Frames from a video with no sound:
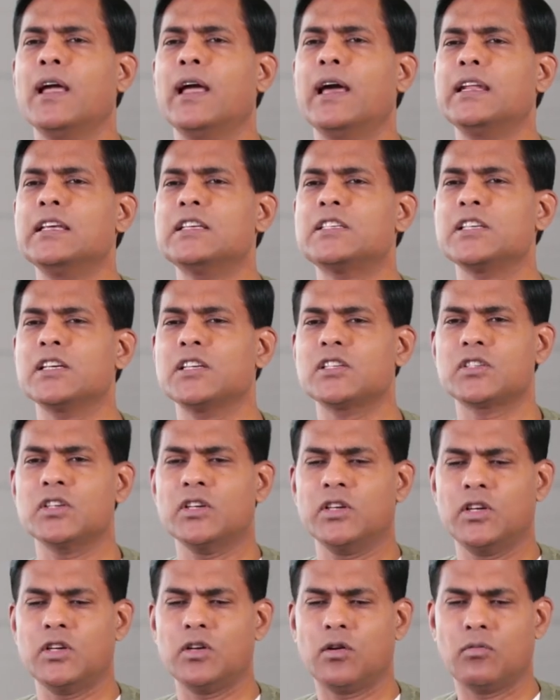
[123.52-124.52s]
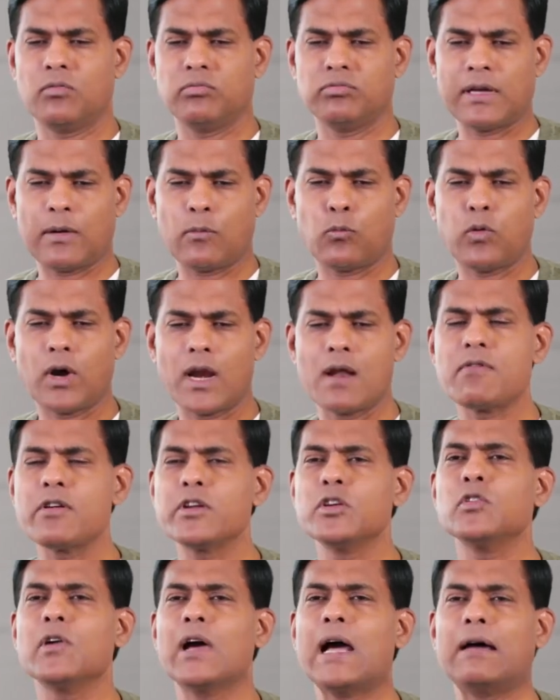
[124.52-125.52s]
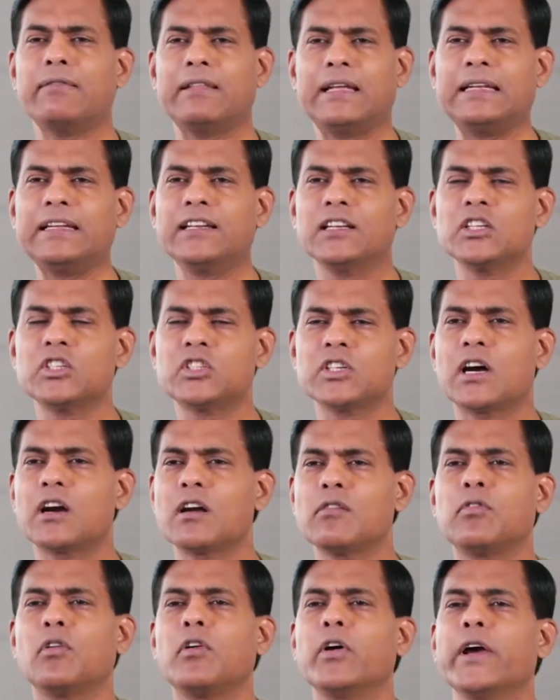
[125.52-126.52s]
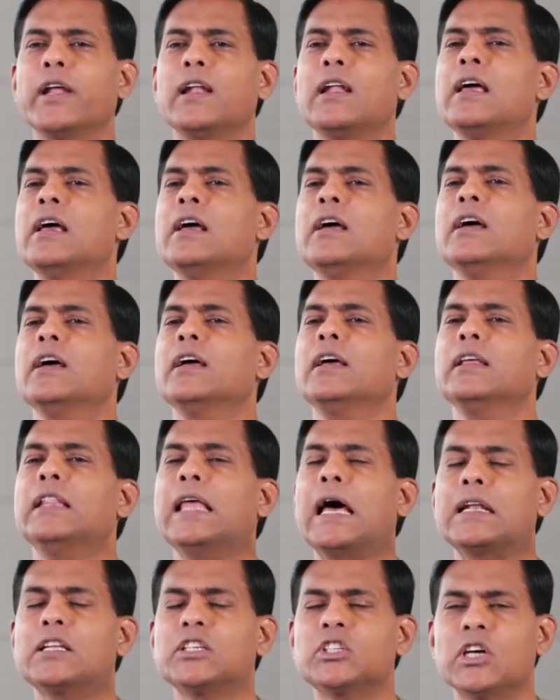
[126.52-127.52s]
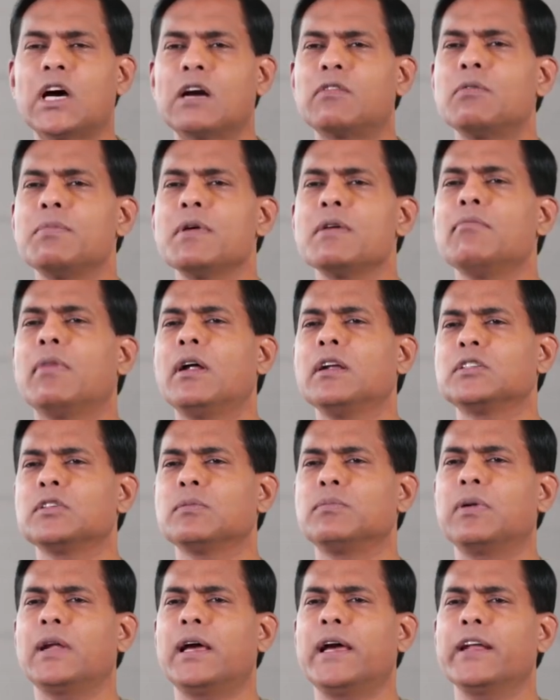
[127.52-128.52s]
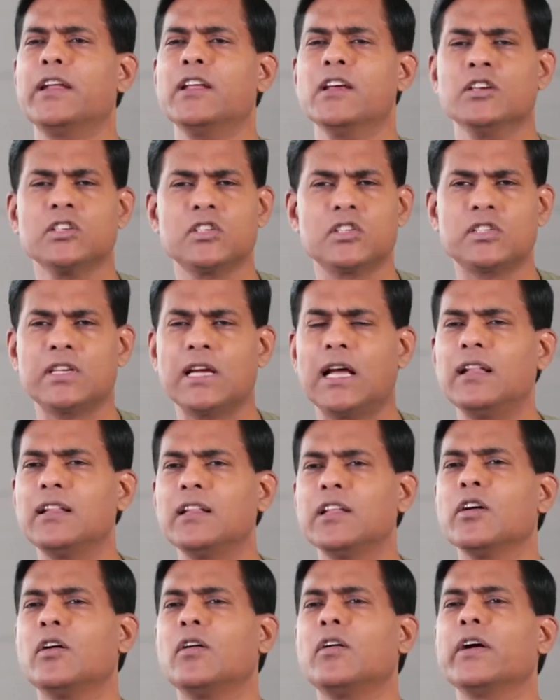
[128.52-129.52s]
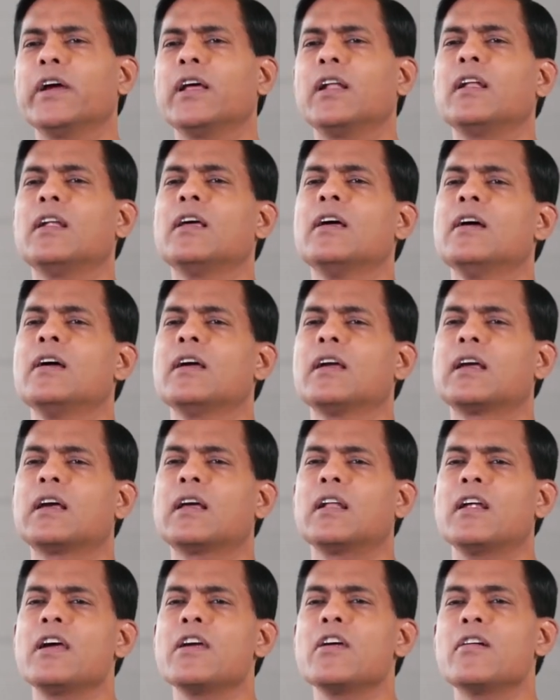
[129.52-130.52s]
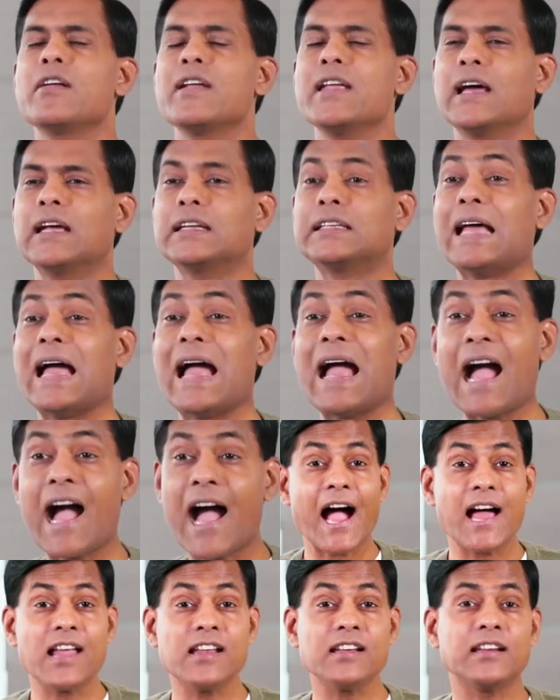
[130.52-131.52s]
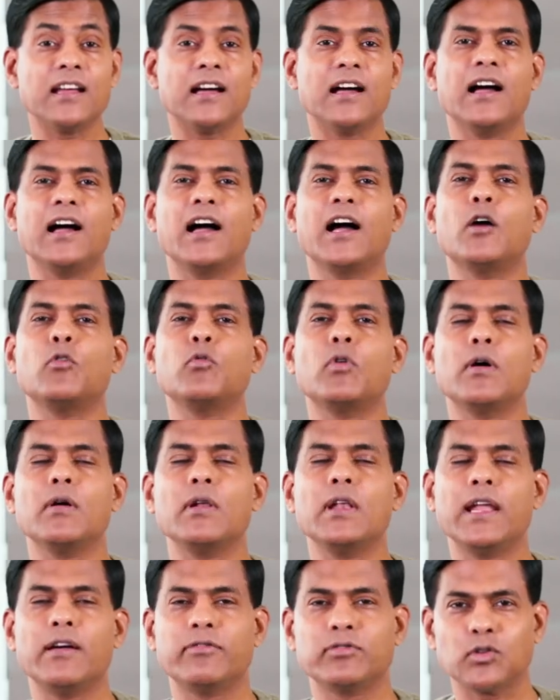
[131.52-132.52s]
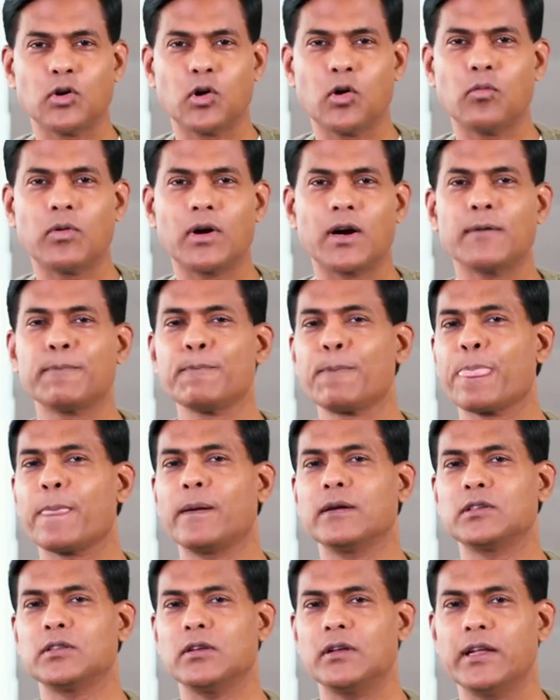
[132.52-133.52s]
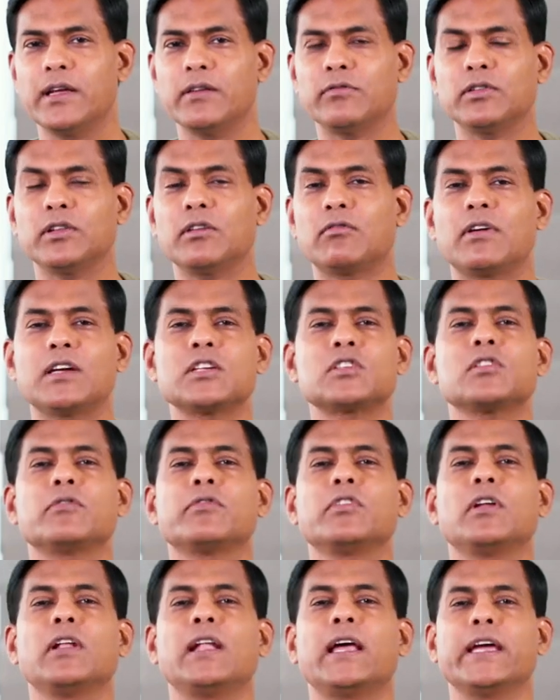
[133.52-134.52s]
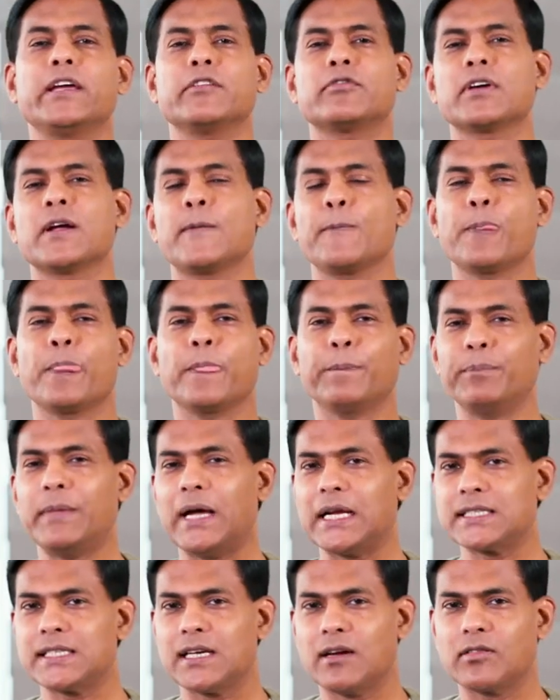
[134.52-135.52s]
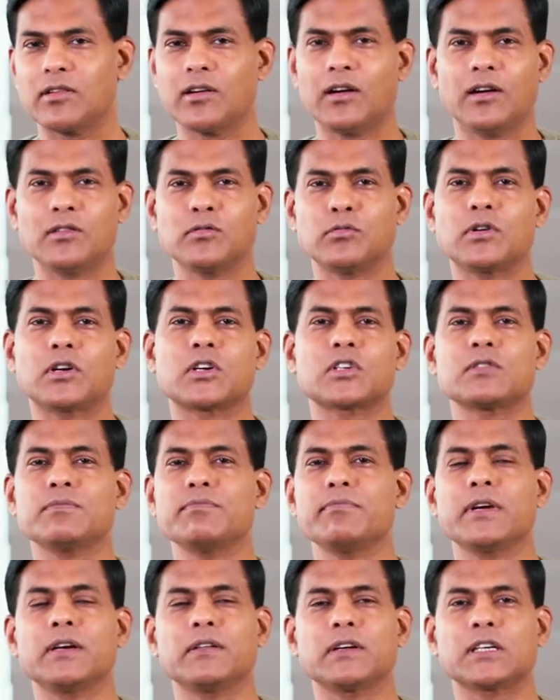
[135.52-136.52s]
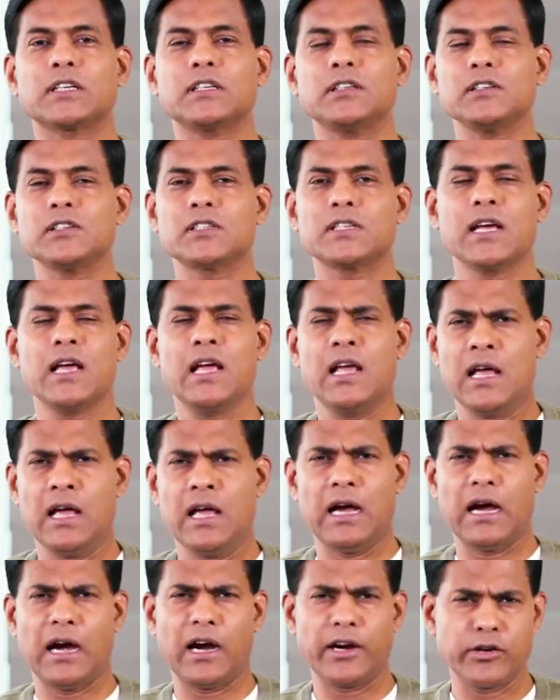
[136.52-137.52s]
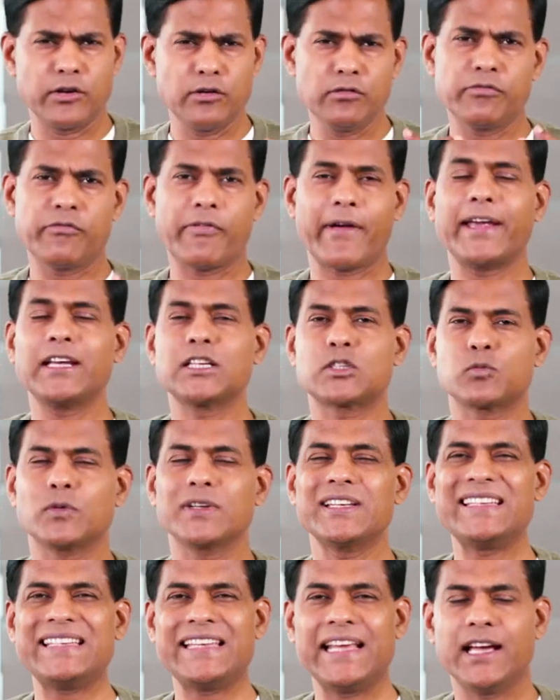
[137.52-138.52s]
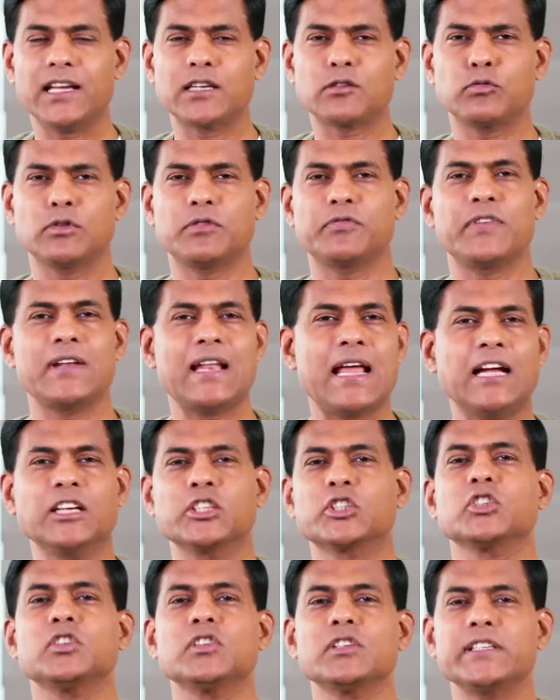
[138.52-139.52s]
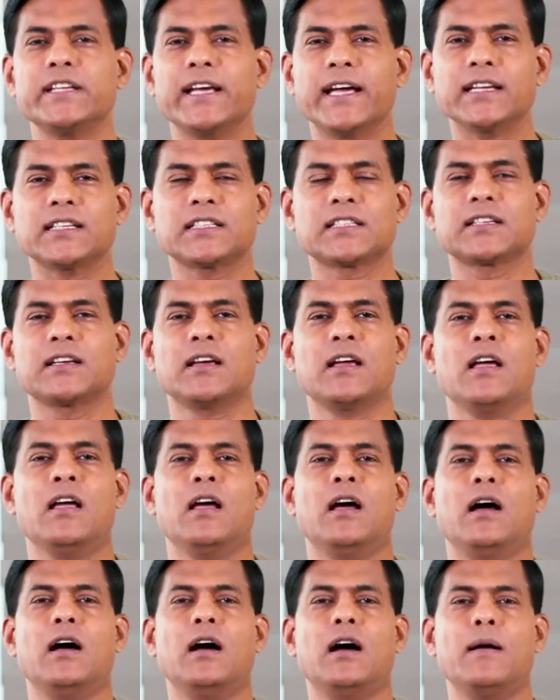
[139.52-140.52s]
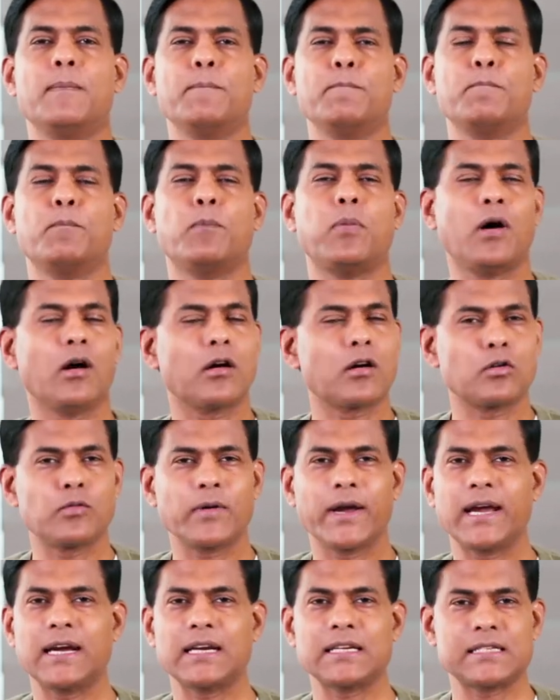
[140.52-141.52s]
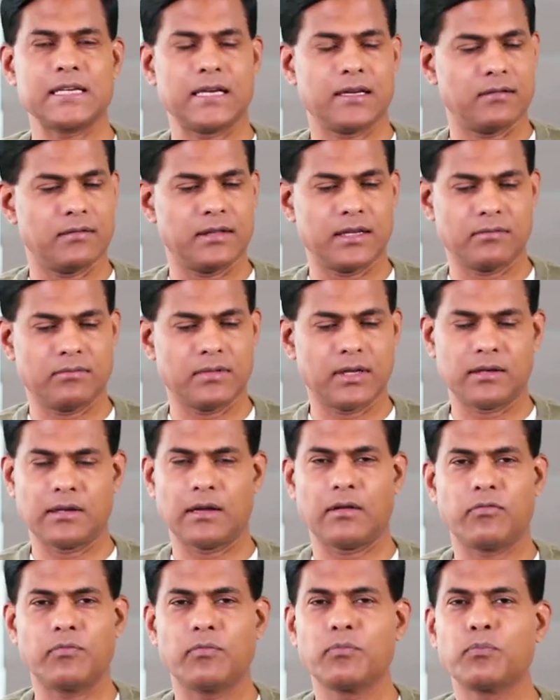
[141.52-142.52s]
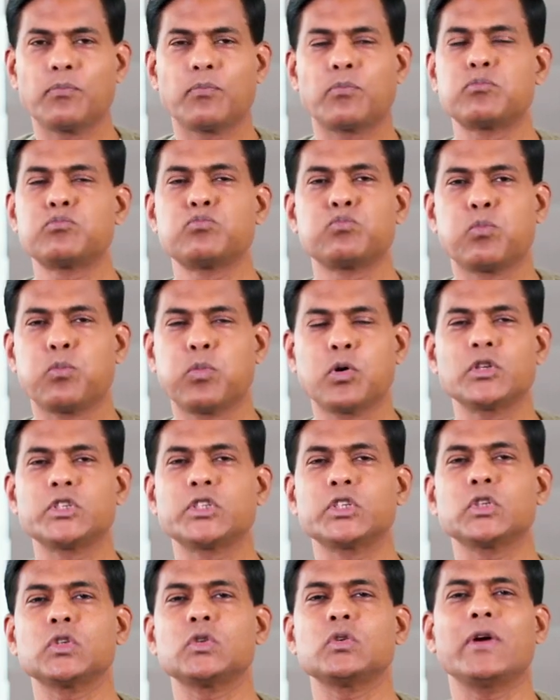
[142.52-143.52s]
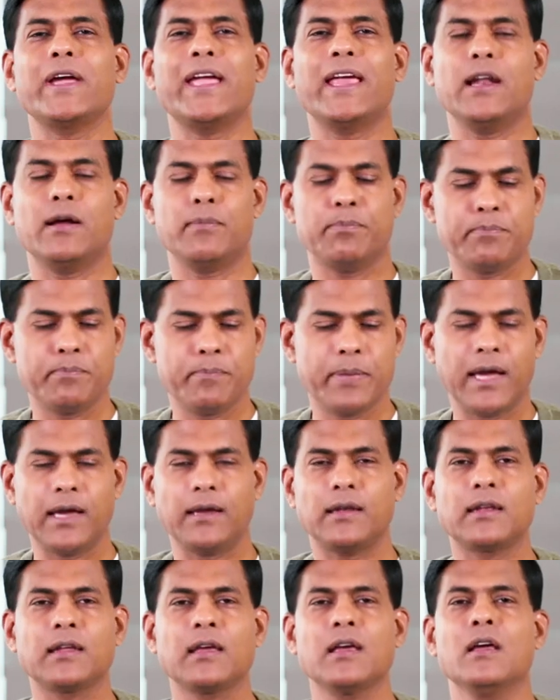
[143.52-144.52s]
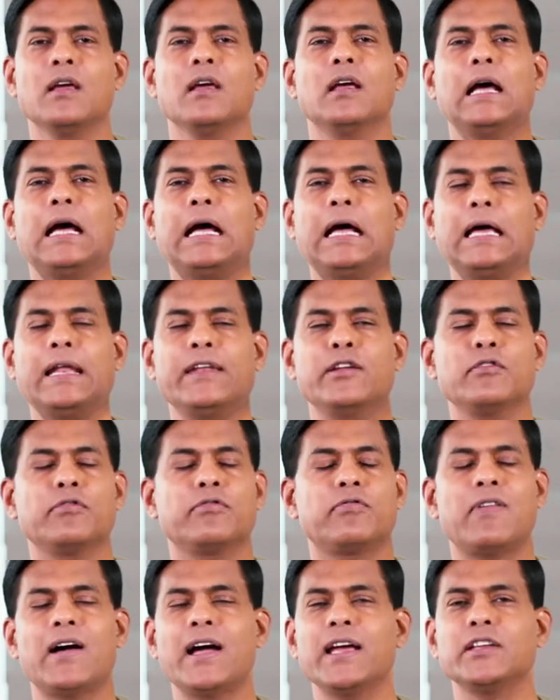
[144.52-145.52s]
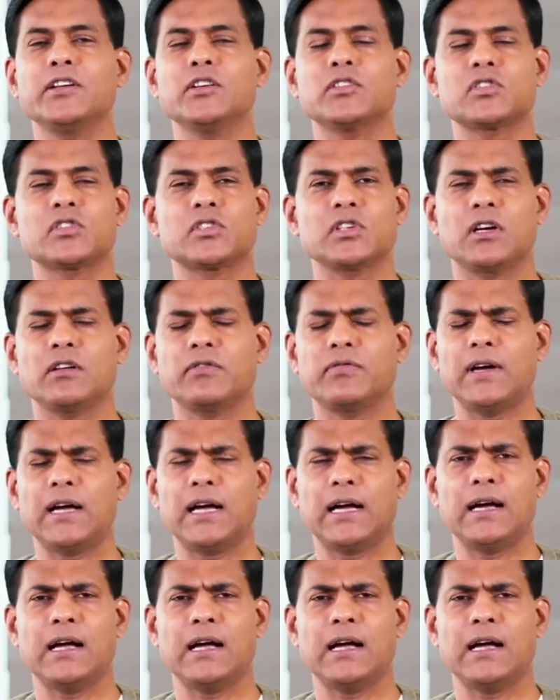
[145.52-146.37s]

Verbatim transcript: and he says, "You know, that whatever you have, that little jar of oil, that jar will be multiplied. Sell the oil, clear your debt, and have left over to live for the rest of your life." That's how God works miracles. Are you faced with debt, with financial debt, borrowings that have put you in a pit, and you find yourself